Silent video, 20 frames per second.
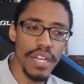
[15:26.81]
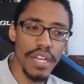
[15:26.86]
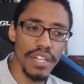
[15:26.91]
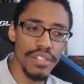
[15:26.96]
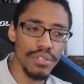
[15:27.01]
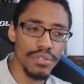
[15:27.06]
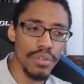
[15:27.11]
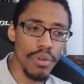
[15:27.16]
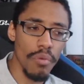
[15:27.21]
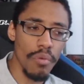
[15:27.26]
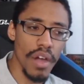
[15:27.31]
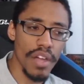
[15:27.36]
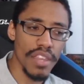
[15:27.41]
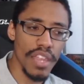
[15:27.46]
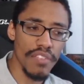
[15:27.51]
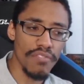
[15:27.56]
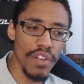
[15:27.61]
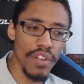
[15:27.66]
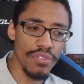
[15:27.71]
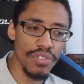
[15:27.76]
I don't know why
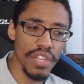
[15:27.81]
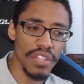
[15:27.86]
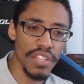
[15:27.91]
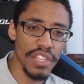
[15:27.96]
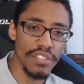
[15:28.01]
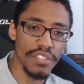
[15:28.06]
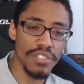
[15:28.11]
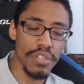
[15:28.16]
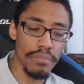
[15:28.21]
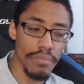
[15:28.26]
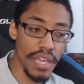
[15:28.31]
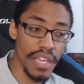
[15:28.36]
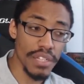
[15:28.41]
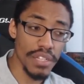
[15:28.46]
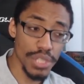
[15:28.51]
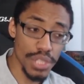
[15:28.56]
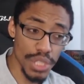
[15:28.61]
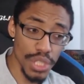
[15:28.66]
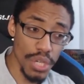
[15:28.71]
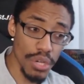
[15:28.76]
they felt they needed to make
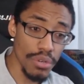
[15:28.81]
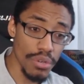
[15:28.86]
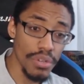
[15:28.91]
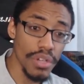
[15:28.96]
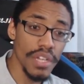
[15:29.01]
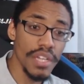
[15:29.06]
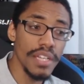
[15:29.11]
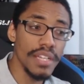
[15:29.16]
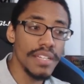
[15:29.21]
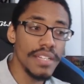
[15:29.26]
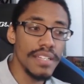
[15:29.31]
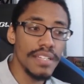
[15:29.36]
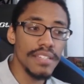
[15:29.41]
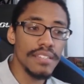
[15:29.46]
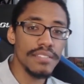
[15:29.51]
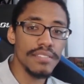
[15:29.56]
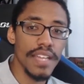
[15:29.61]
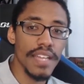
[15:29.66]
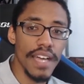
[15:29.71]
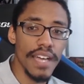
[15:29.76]
a show
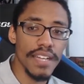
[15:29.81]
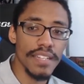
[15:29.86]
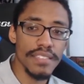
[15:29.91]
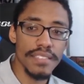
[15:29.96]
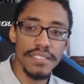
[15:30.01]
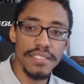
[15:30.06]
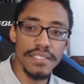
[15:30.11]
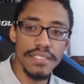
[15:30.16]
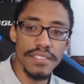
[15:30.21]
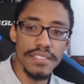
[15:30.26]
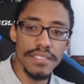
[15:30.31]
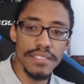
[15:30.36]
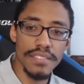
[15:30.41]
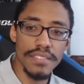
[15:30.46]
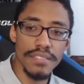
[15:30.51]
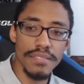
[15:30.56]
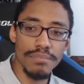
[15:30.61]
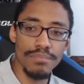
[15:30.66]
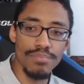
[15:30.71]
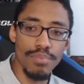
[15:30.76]
that
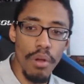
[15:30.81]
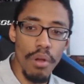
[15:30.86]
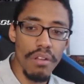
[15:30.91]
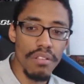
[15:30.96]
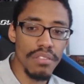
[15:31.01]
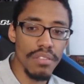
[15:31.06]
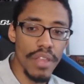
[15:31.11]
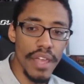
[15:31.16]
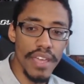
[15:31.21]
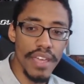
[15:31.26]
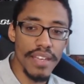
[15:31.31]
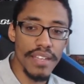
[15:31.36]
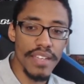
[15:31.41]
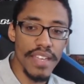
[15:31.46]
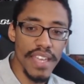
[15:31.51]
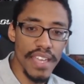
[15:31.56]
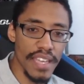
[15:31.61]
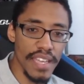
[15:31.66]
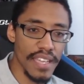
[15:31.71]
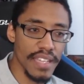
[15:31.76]
brought Leia
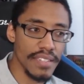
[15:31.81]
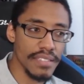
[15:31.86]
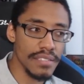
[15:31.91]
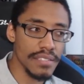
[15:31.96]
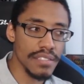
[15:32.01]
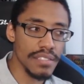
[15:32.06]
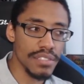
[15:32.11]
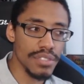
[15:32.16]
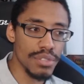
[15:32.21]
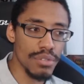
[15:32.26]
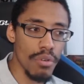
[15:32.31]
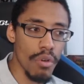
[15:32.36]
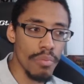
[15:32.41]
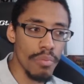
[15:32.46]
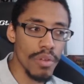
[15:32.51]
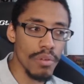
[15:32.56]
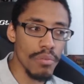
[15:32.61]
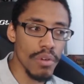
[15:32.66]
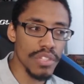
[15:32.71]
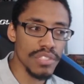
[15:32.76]
into
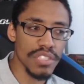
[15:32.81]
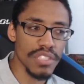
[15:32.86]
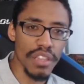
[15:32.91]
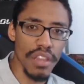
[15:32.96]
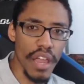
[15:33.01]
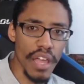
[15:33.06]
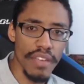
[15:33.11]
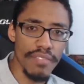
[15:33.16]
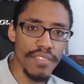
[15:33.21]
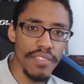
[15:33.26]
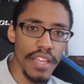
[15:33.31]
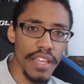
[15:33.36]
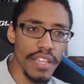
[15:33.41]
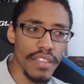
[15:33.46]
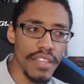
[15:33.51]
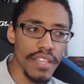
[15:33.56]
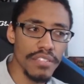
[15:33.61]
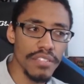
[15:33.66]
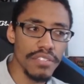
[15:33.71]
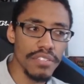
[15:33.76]
Obi-Wan's life
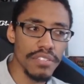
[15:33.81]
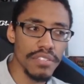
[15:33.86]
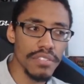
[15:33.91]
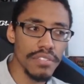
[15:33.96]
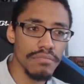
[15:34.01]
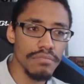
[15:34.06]
like this.